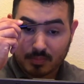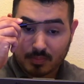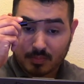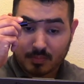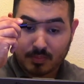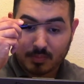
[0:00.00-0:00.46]

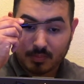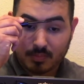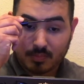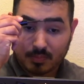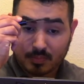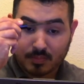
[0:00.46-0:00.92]

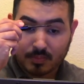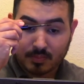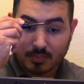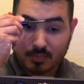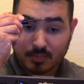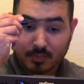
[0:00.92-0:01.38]

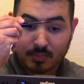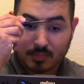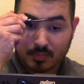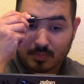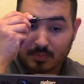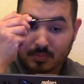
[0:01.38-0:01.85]

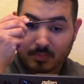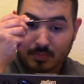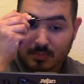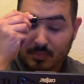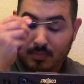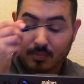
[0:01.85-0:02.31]

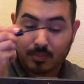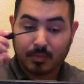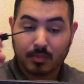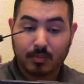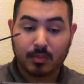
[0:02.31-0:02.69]
[no speech]